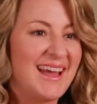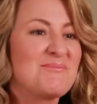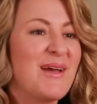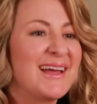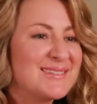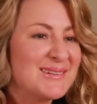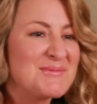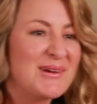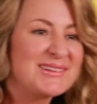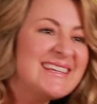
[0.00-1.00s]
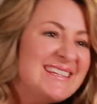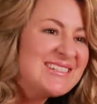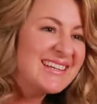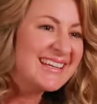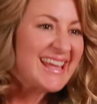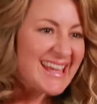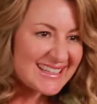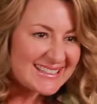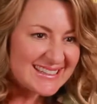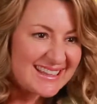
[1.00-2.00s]
I'm passionate about teaching
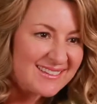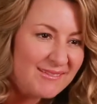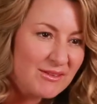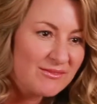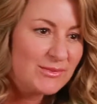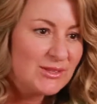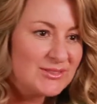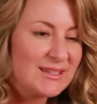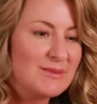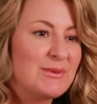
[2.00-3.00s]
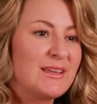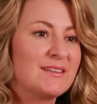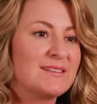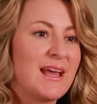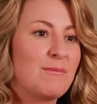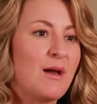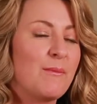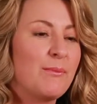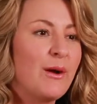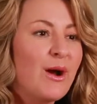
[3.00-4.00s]
kids the love of music because I'm
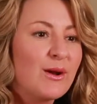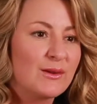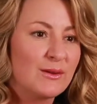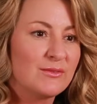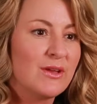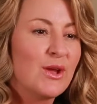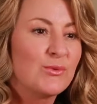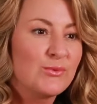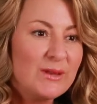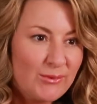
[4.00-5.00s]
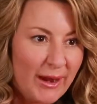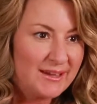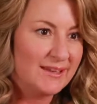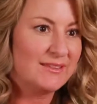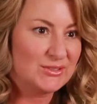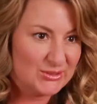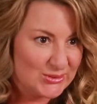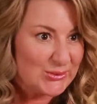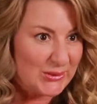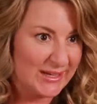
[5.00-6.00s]
a part of rewriting their
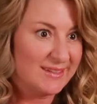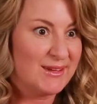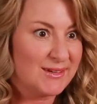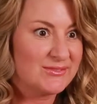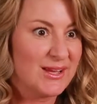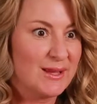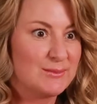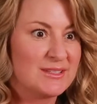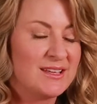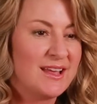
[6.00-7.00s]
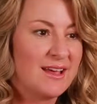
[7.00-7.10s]
story a lot of times.